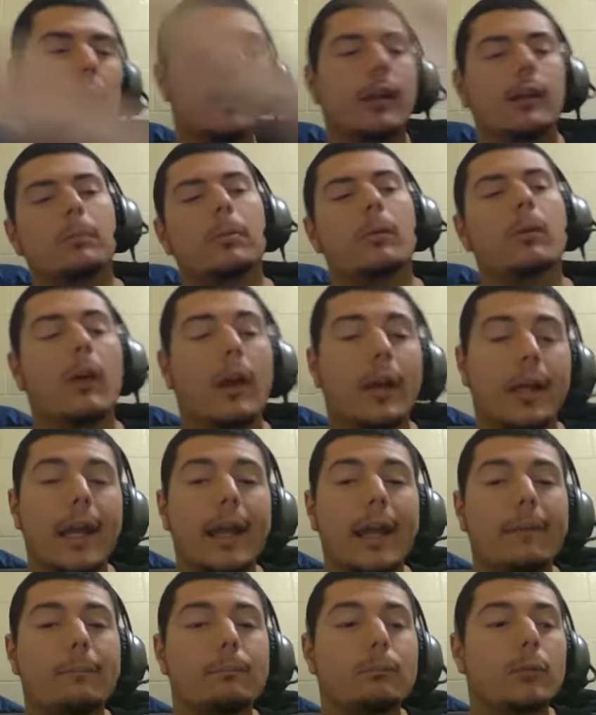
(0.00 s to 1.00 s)
You
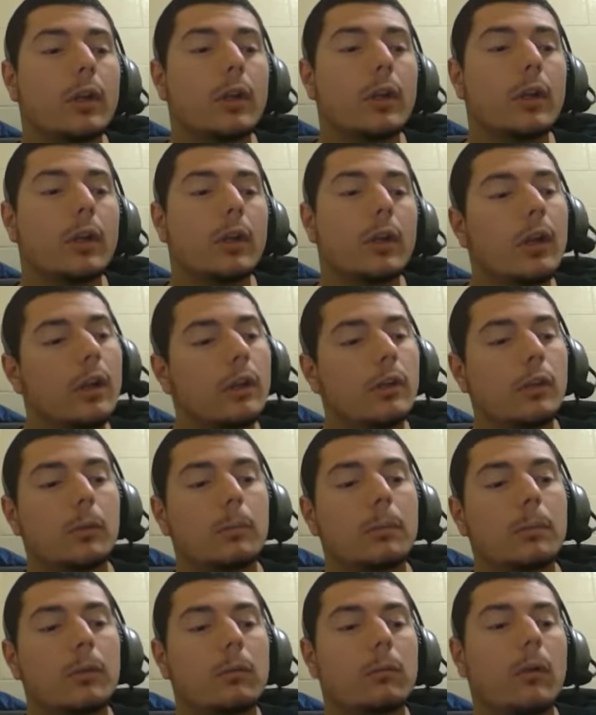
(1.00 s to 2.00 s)

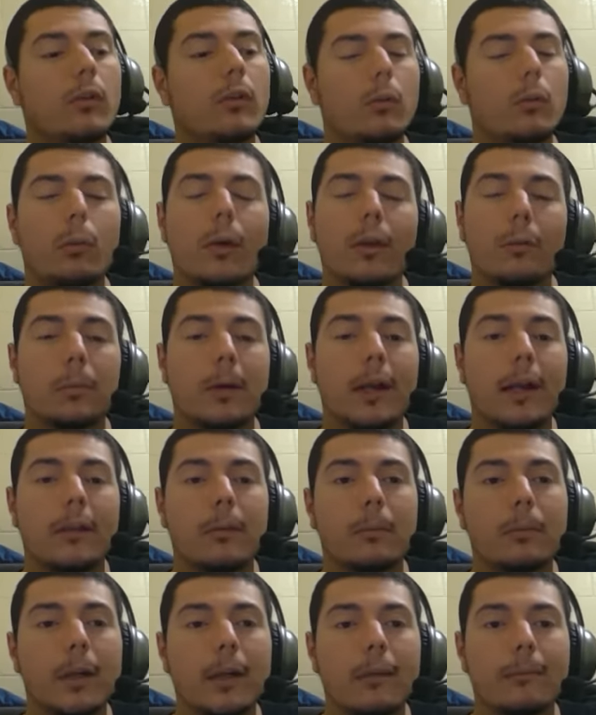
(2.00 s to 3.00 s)
could put Russell Westbrook as the
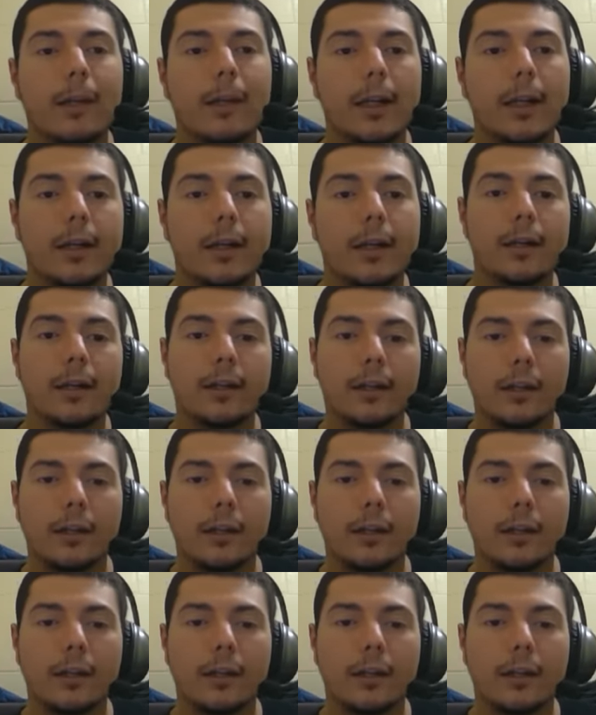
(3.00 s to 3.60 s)
playmaker.